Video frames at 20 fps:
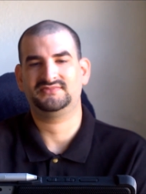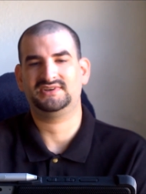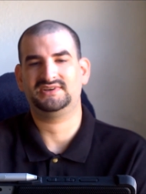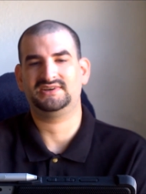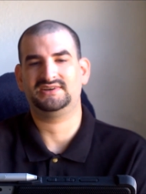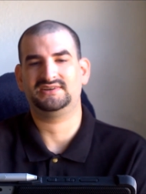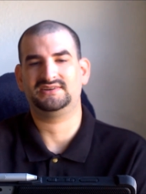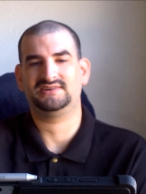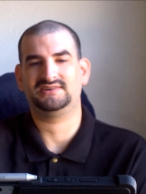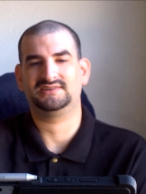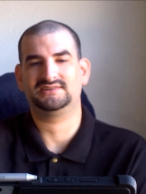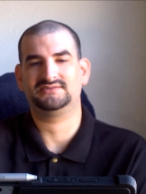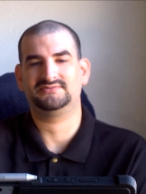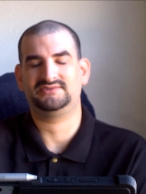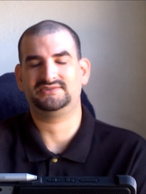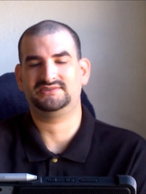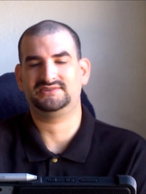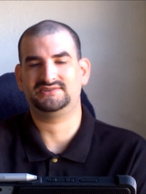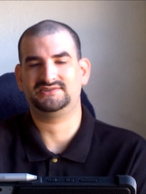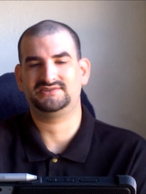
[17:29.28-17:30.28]
and another
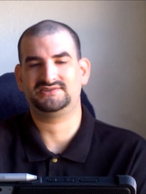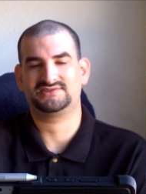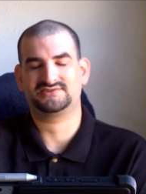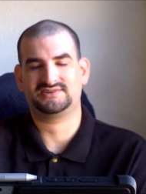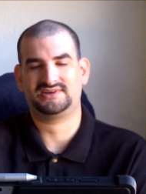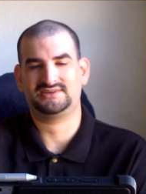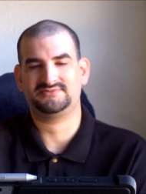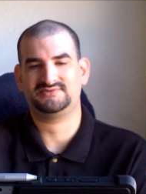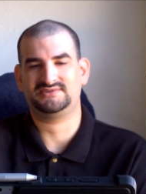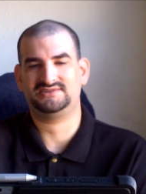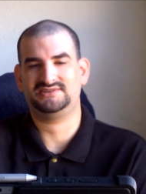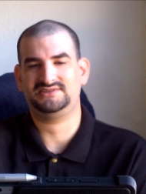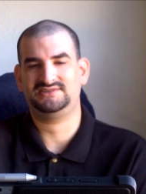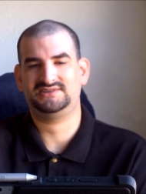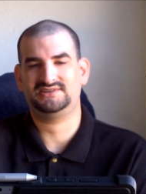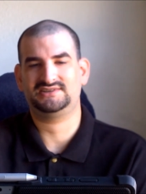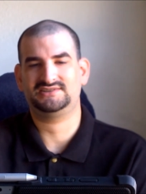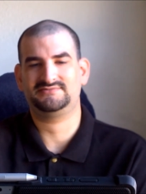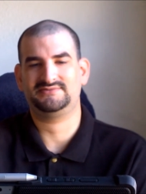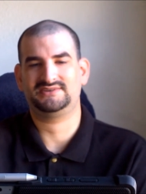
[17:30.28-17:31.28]
one that describes the
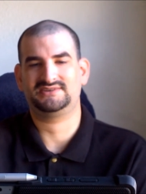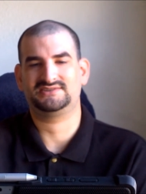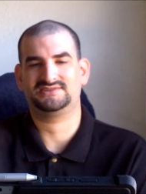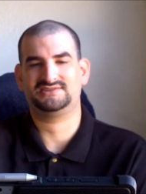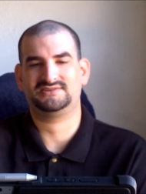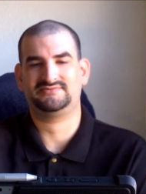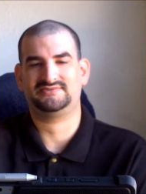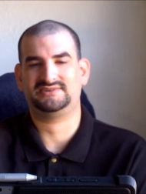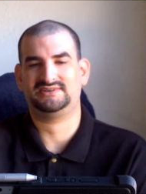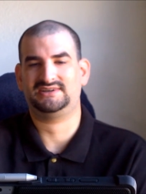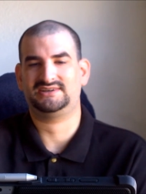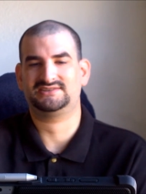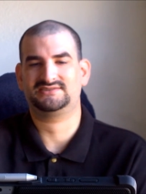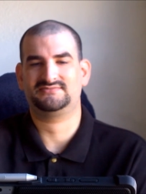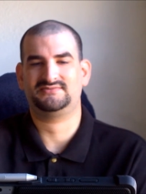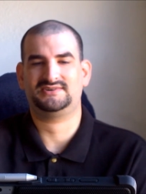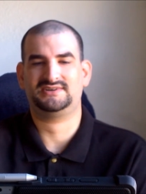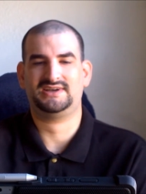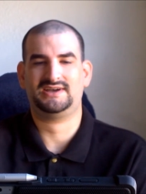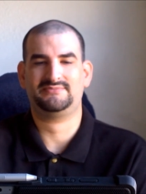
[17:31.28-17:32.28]
details because someone asked
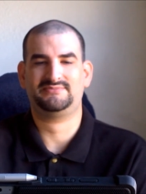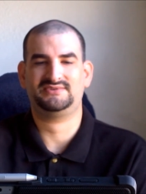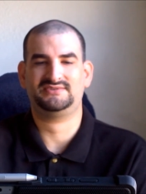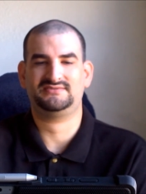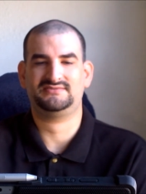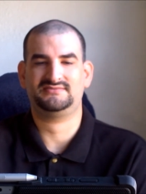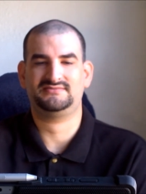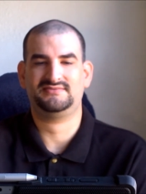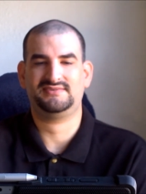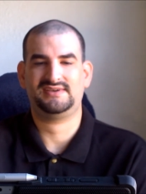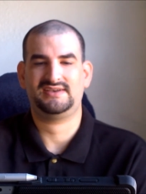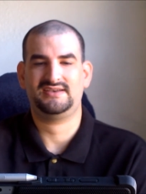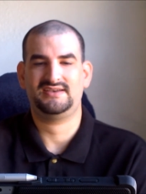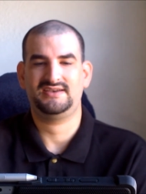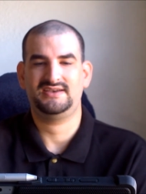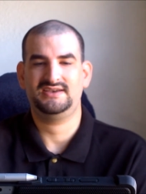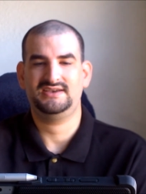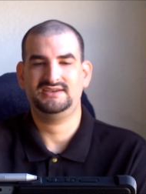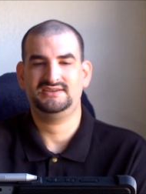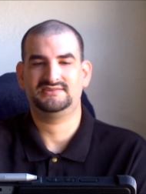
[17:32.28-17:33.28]
what happened,
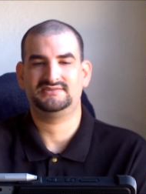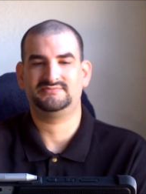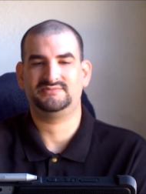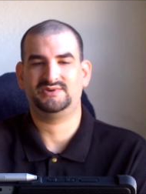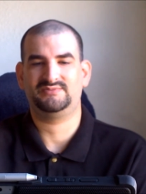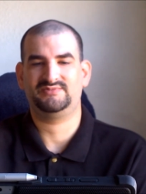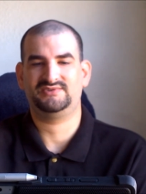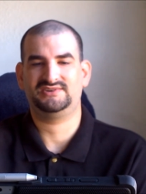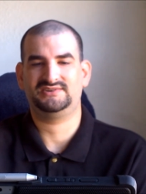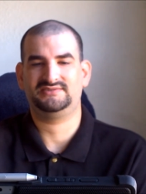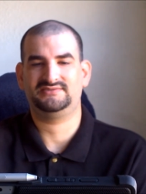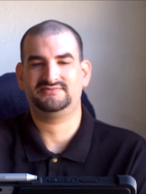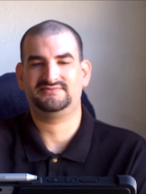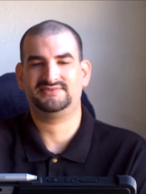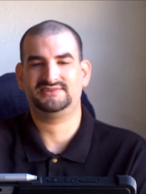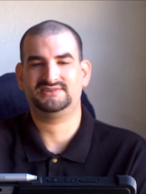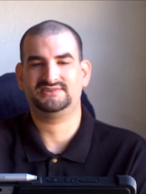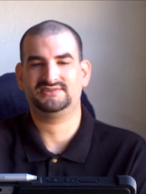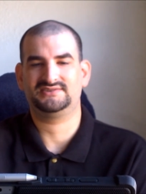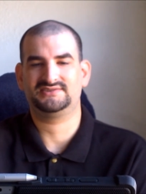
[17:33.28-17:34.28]
remembering
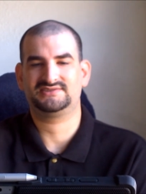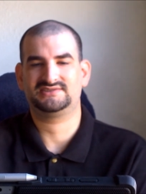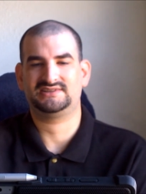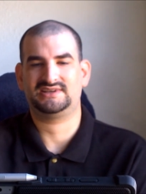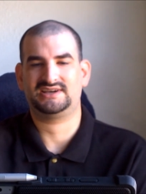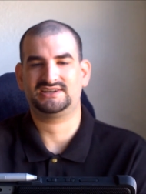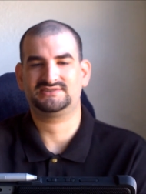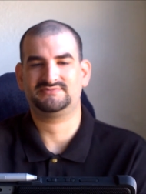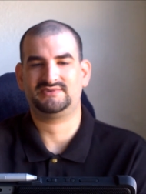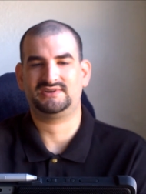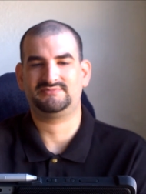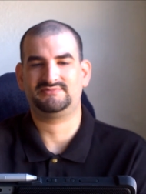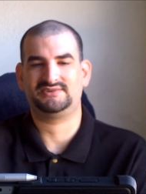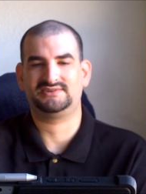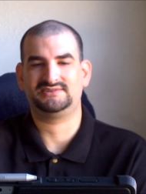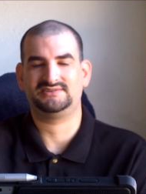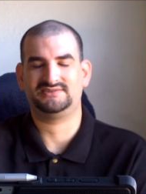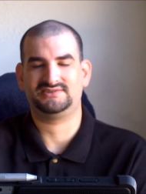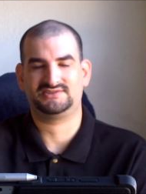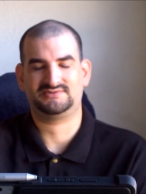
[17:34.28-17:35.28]
Phil slash my
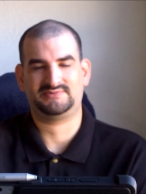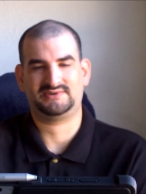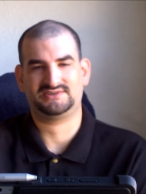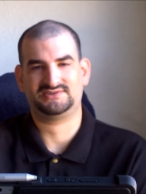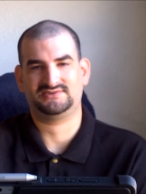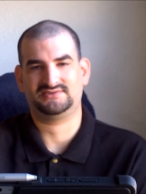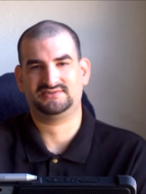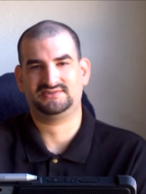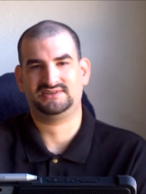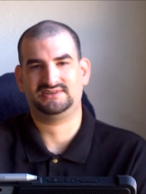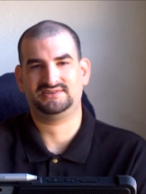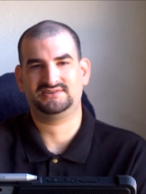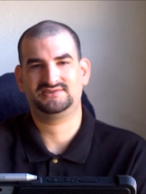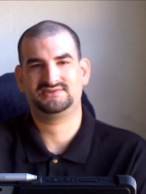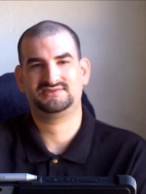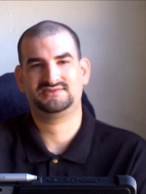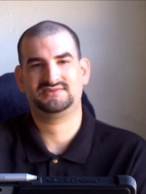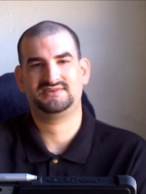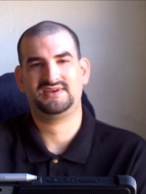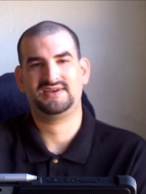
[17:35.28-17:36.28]
brother and special
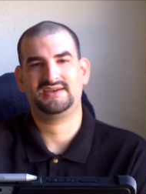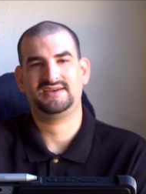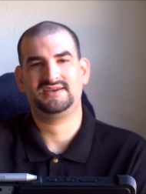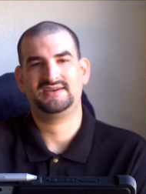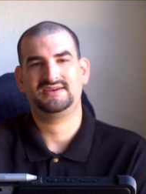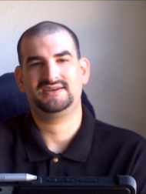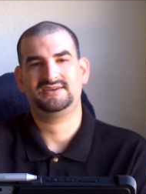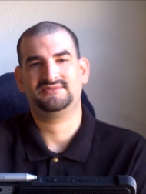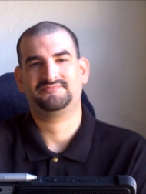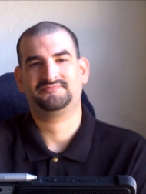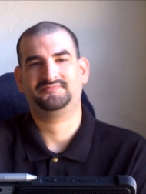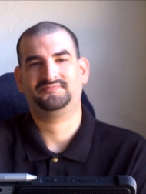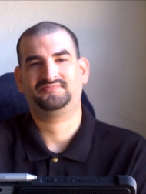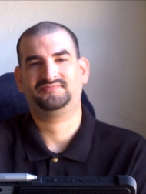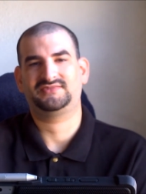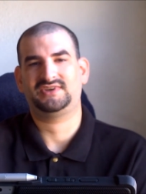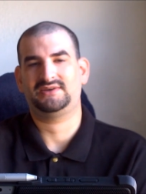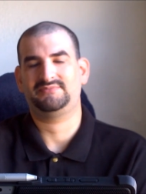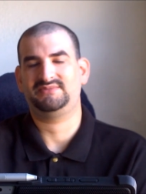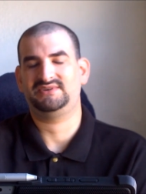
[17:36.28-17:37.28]
thanks.
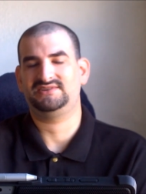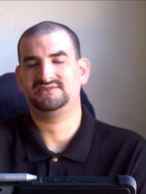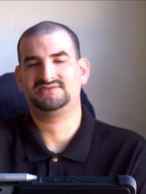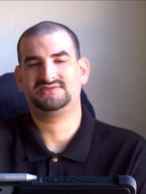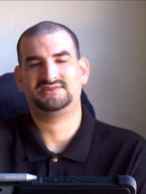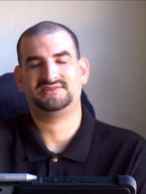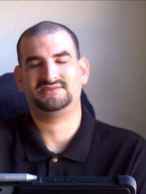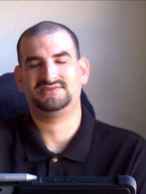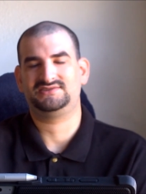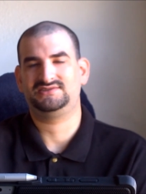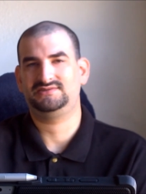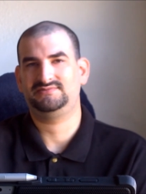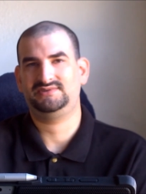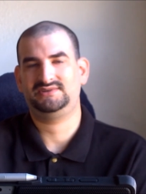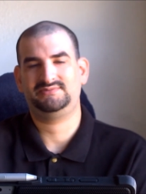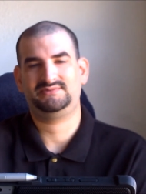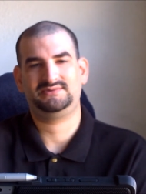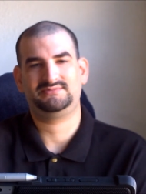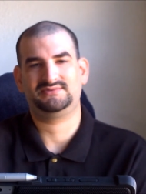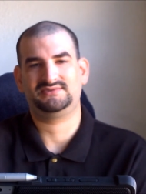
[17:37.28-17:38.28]
That being said, there's too
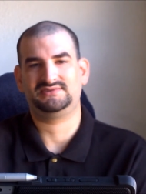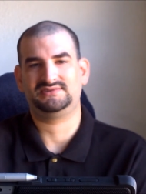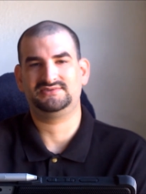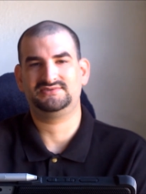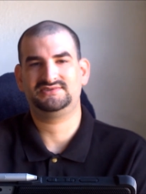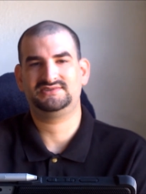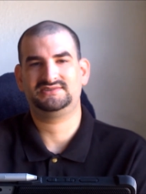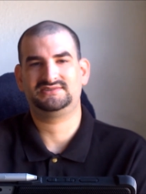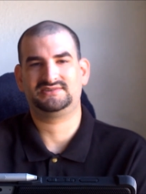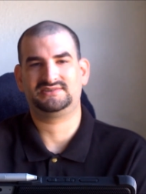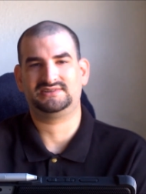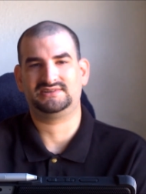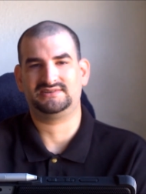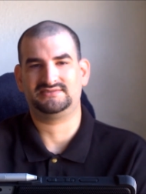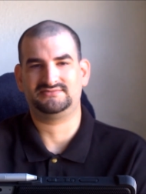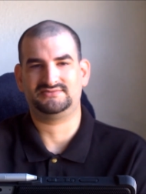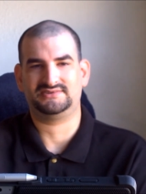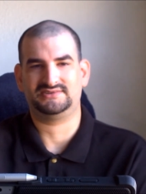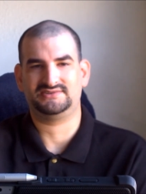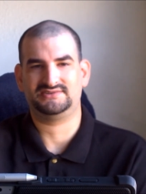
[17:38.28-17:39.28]
many people losing their
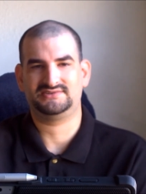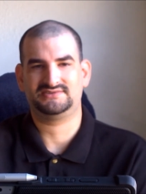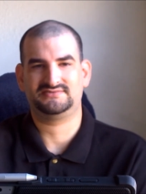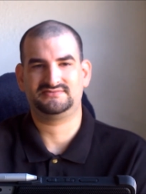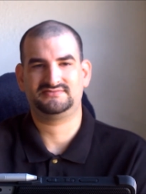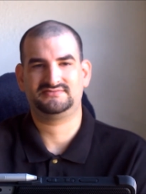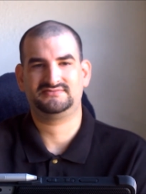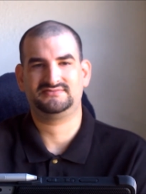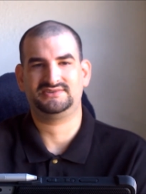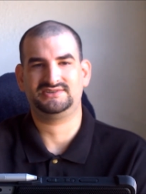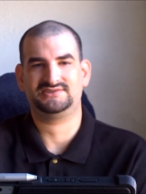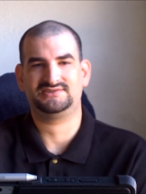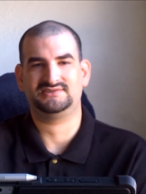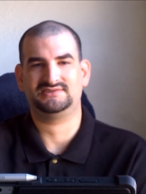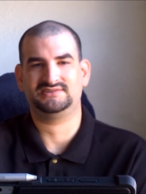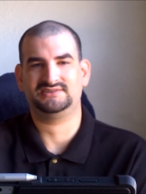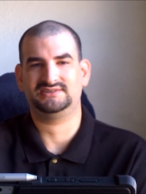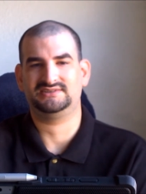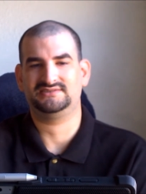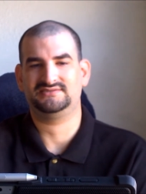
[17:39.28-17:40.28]
loved ones
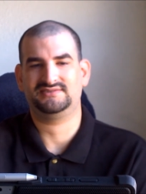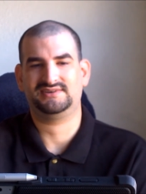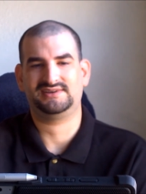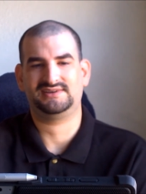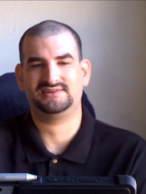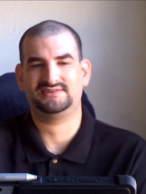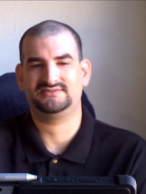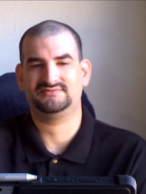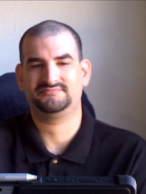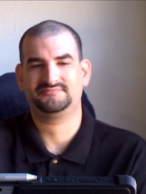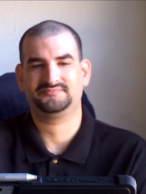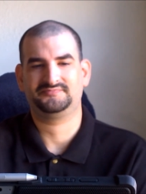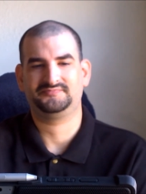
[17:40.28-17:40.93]
recently, and